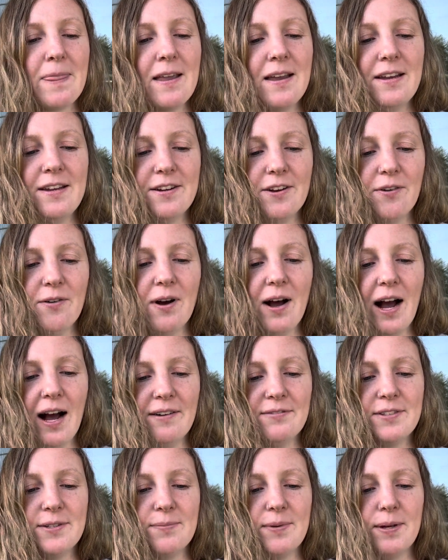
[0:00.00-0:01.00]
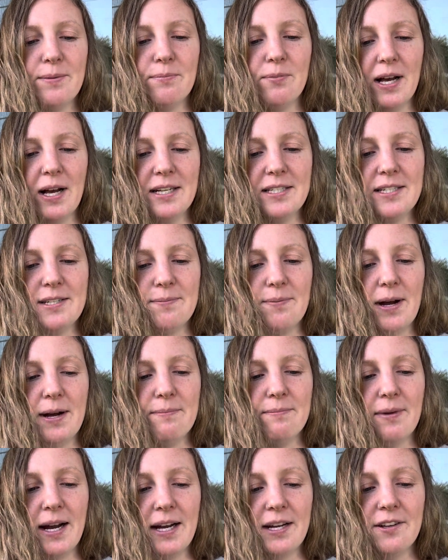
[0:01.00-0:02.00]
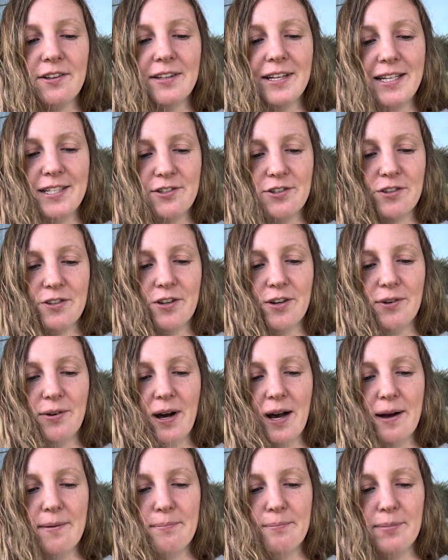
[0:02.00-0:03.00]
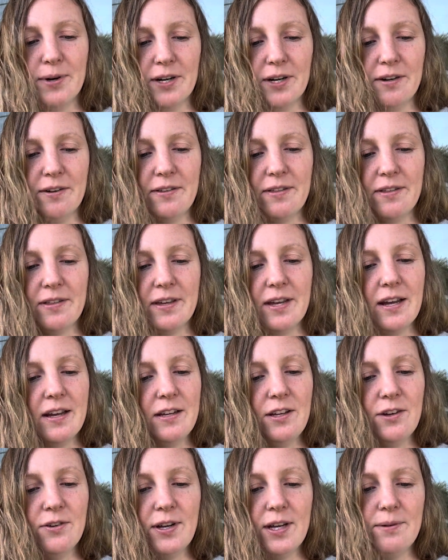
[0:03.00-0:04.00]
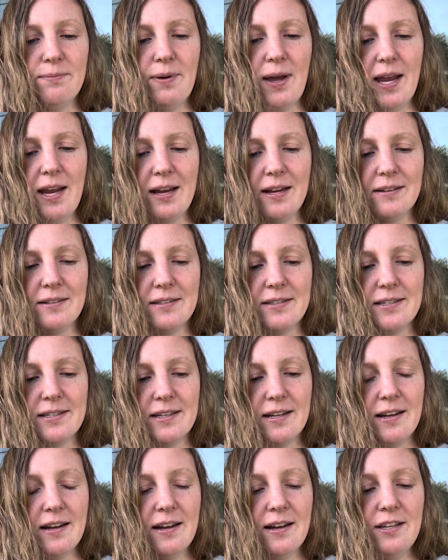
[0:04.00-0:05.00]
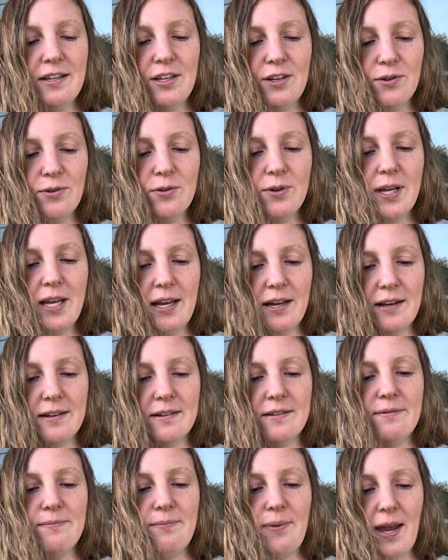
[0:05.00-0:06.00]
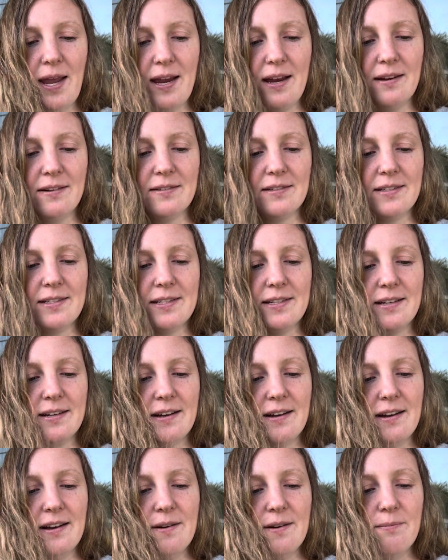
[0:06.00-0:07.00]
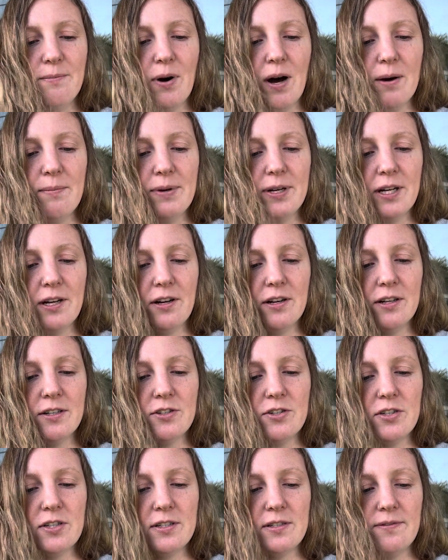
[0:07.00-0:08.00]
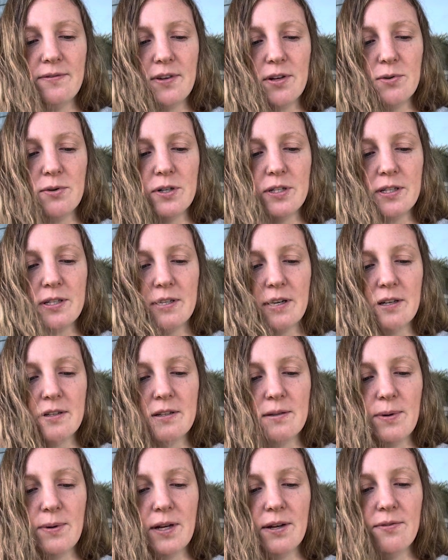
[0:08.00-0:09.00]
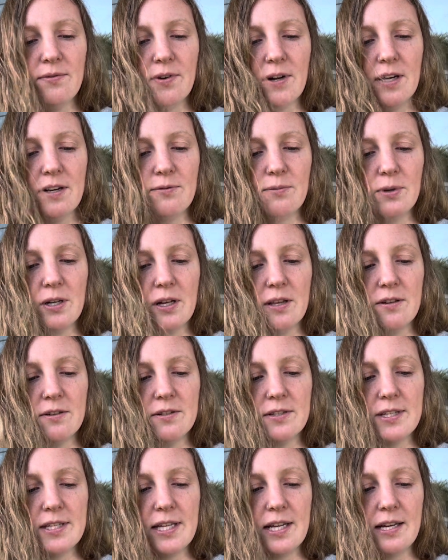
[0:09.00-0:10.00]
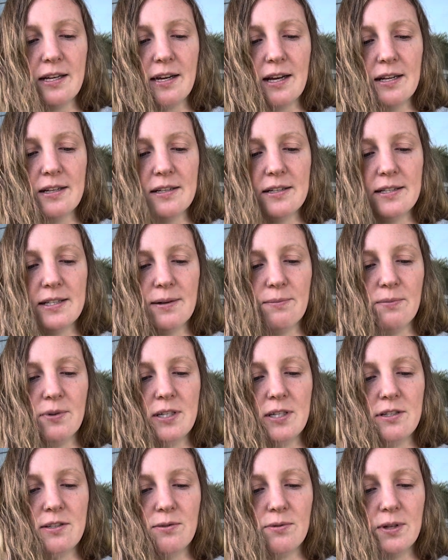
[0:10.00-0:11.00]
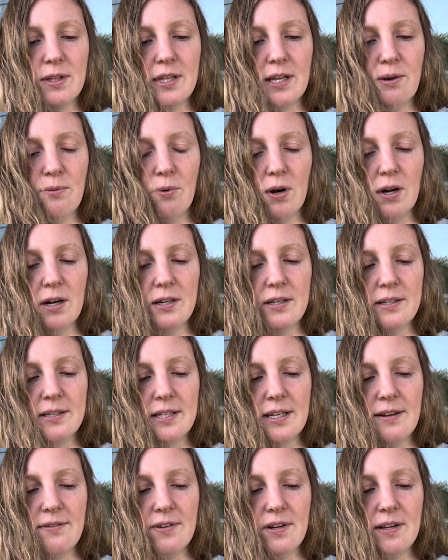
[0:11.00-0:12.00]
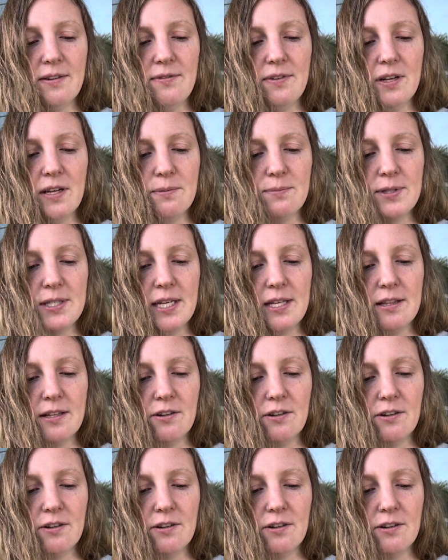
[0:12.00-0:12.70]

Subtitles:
You don't have to be blessed by Michelangelo at birth. You can paint. You can paint. Bob encouraged his viewers not to be afraid of what others think and to simply do what they want, even if it upset the